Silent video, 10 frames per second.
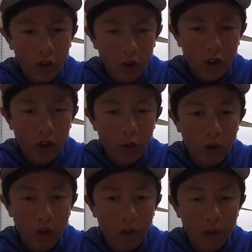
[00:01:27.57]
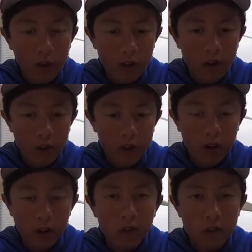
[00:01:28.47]
earlier winter, but you can
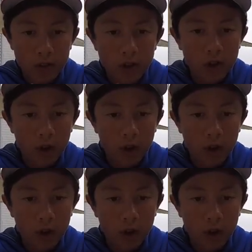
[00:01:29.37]
start using this